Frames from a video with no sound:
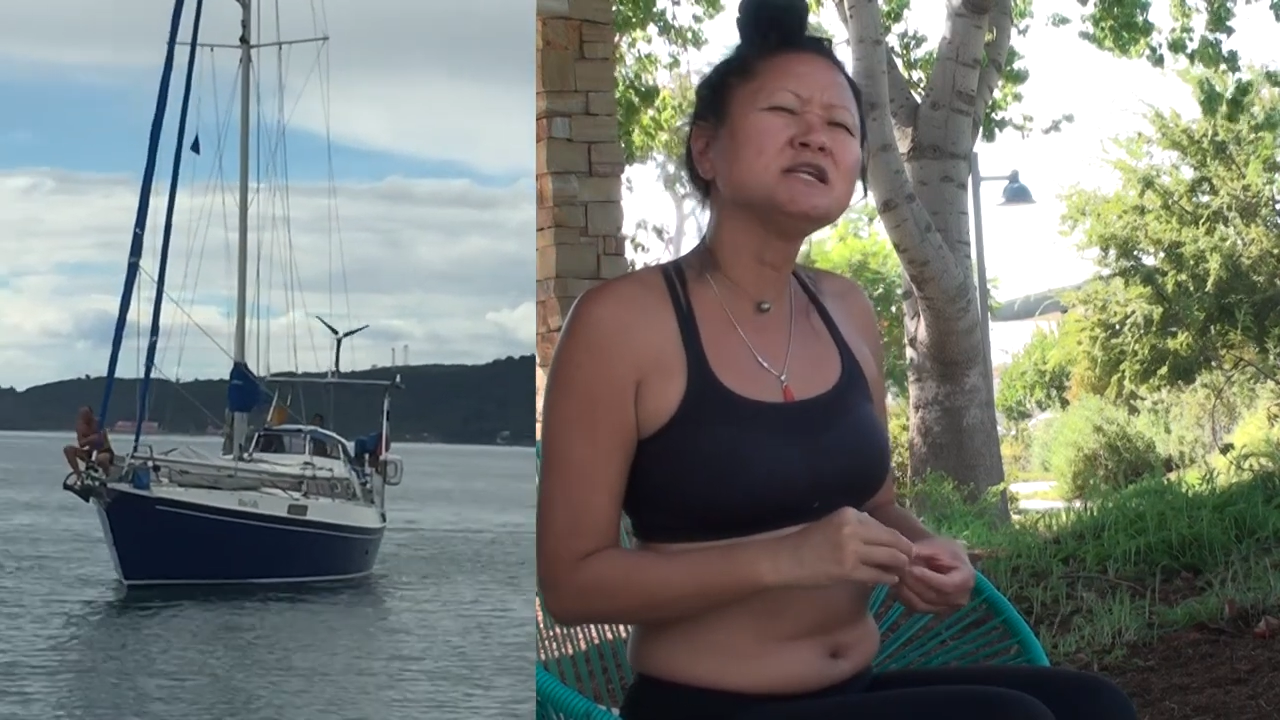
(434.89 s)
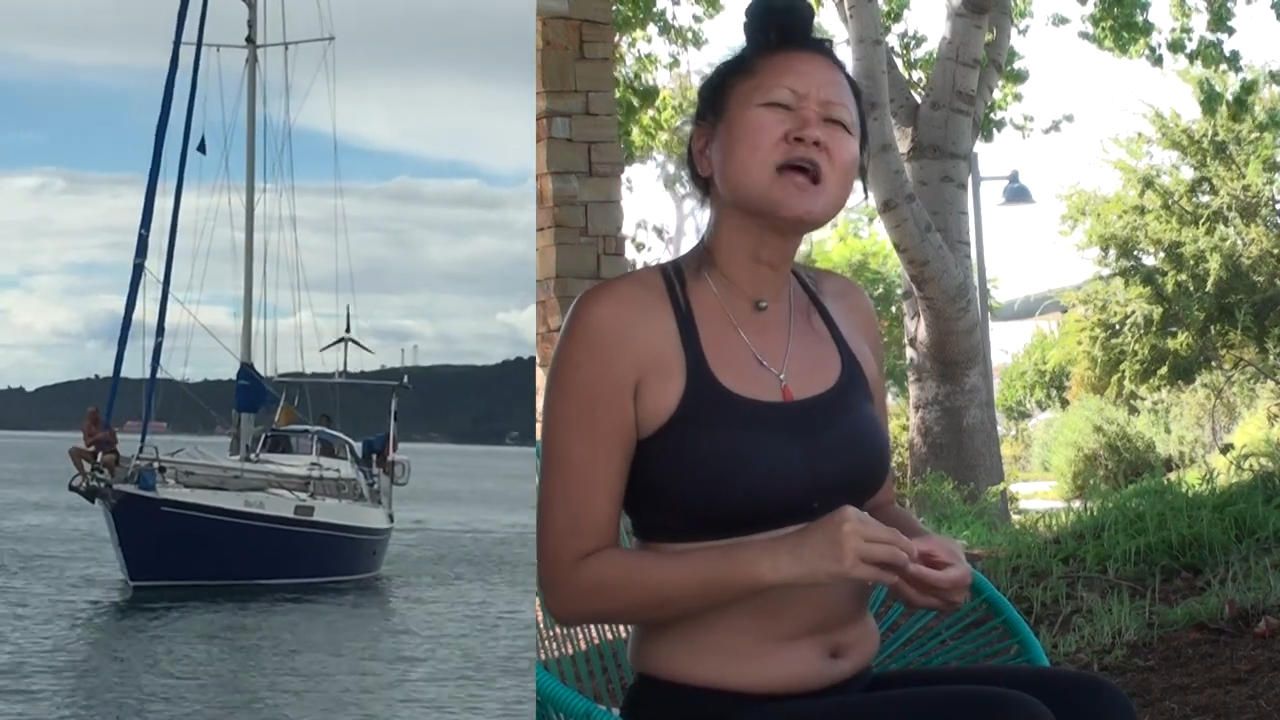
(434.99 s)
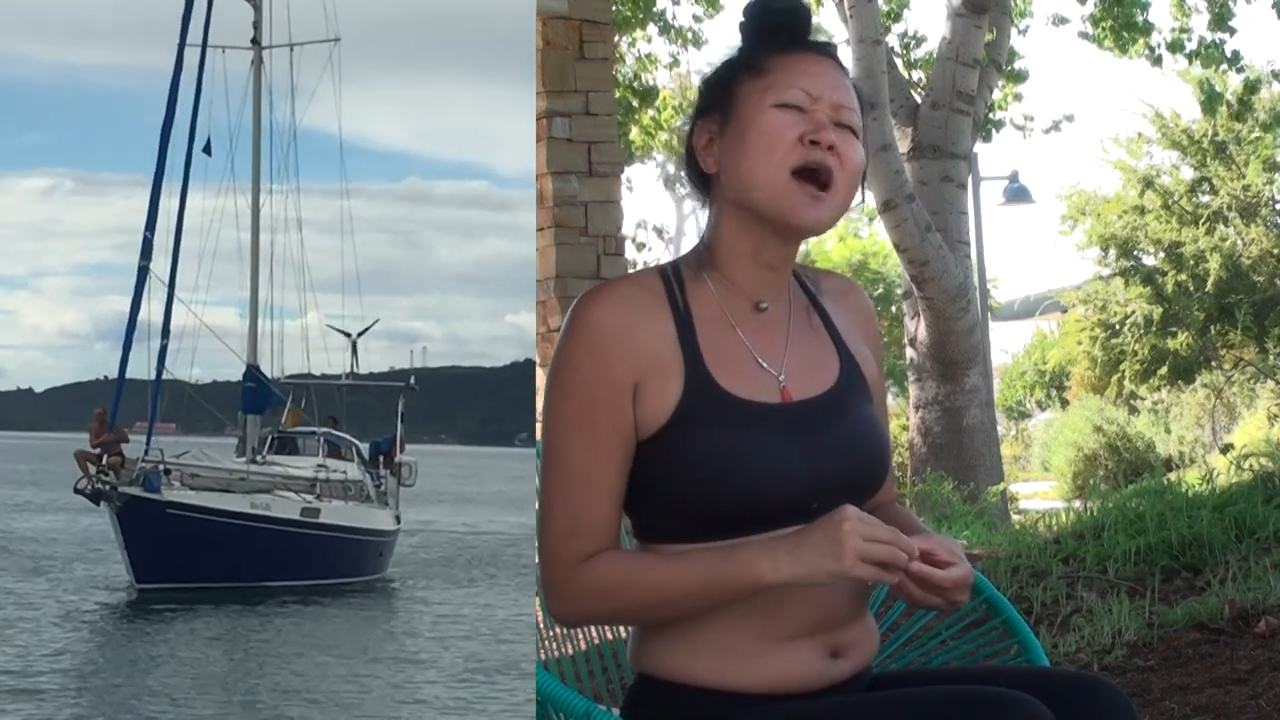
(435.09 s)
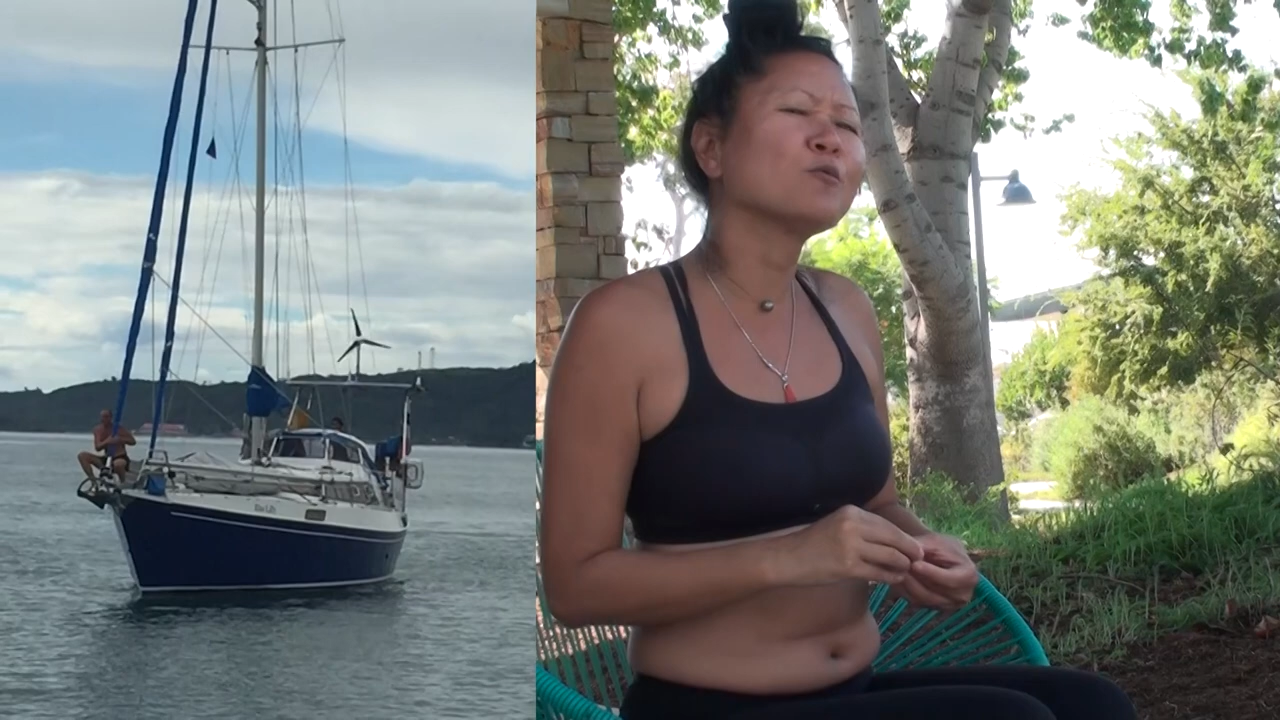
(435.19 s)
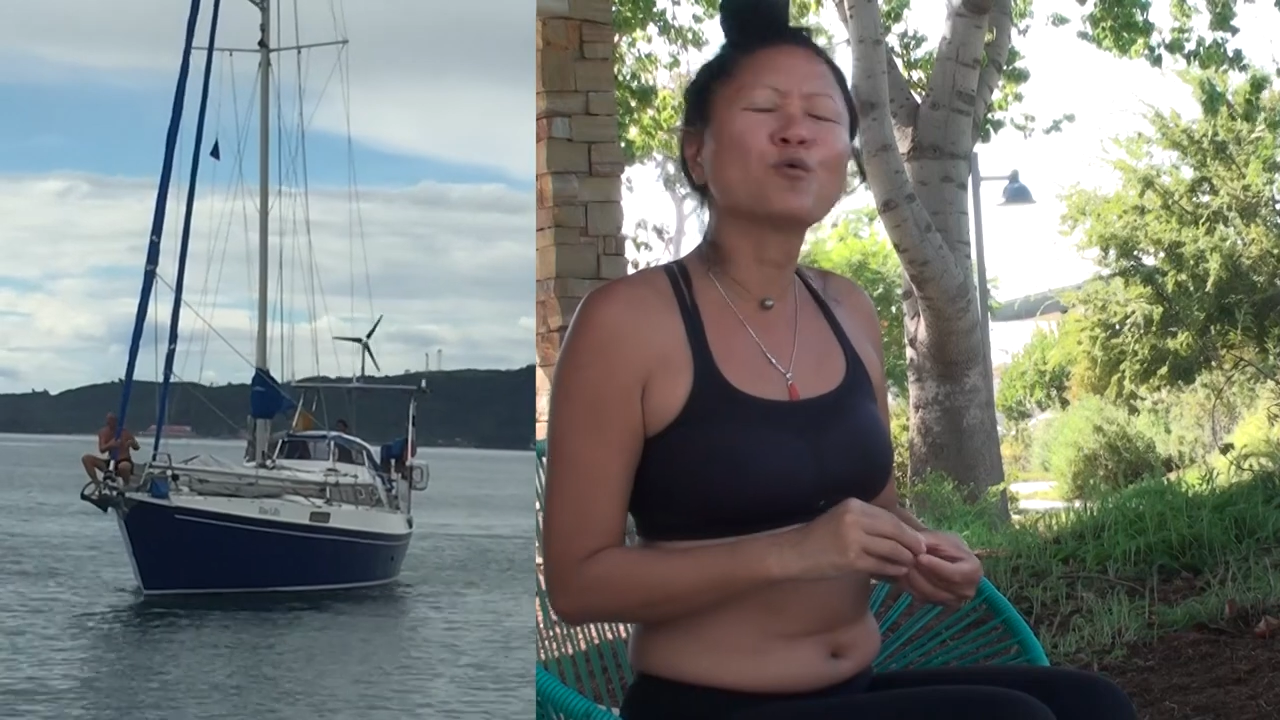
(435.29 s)

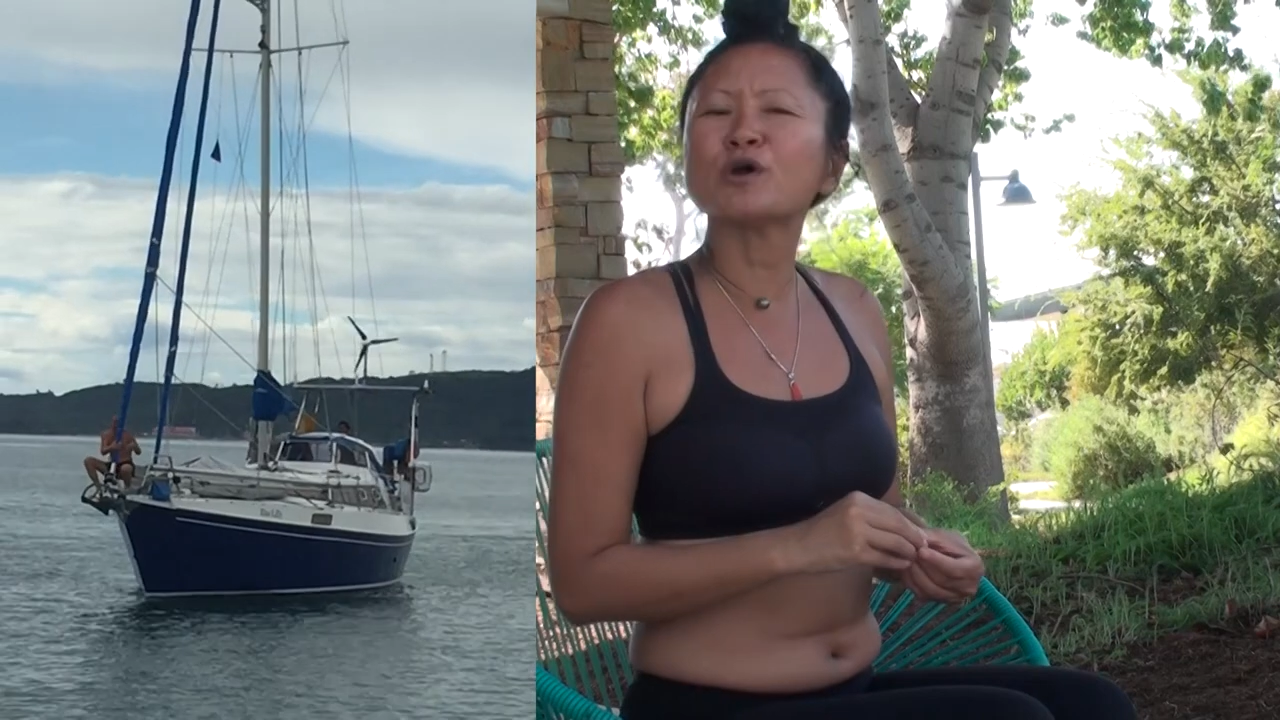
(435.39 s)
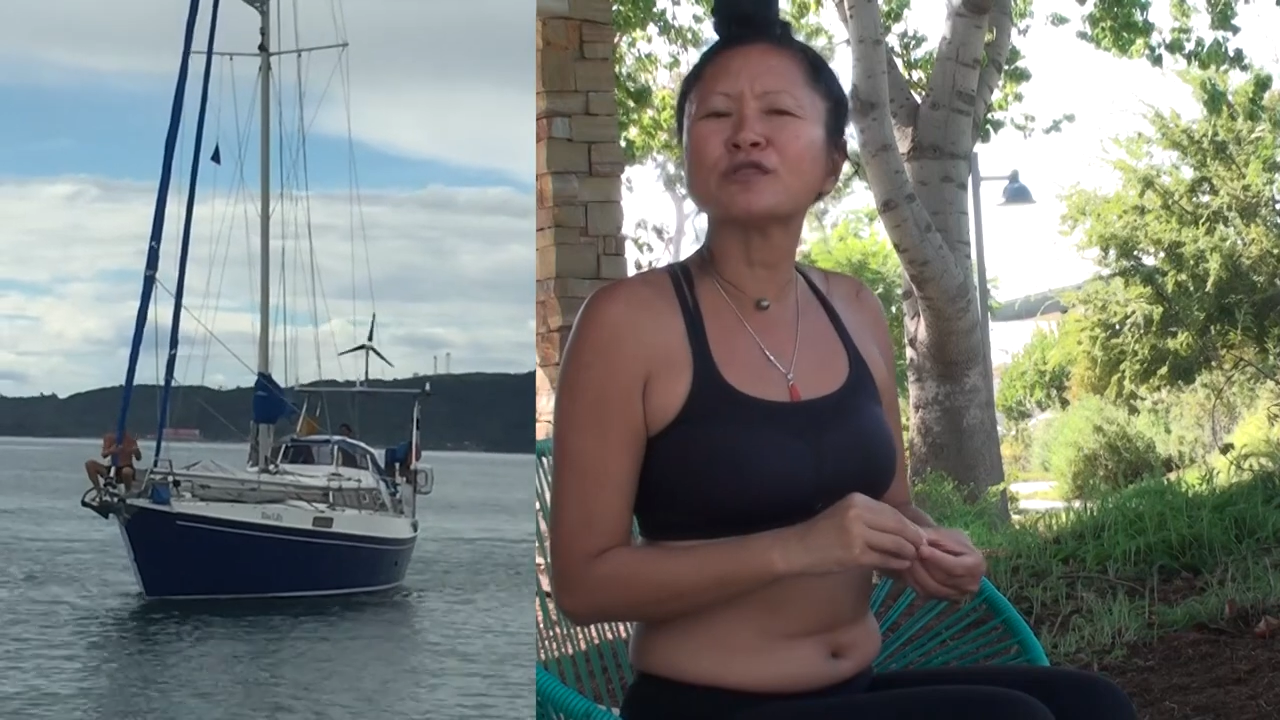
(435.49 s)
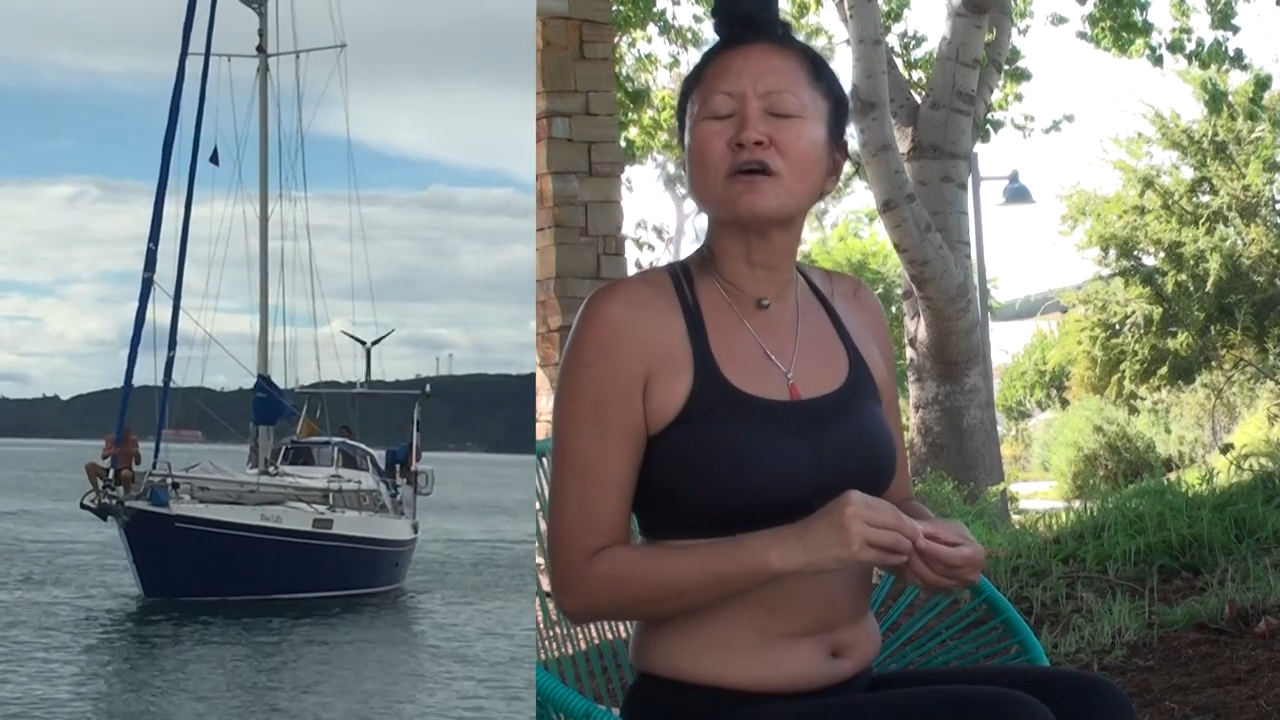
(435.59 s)
not worth